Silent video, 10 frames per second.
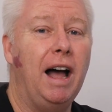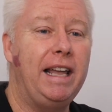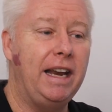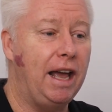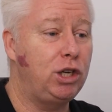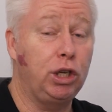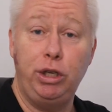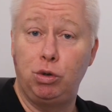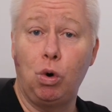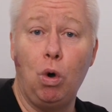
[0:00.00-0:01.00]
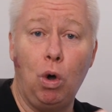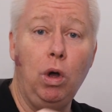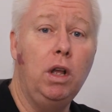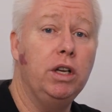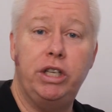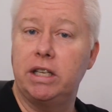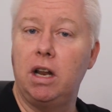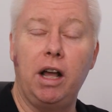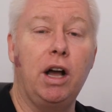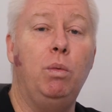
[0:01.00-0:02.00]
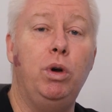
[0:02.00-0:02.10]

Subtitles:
I can actually draw just like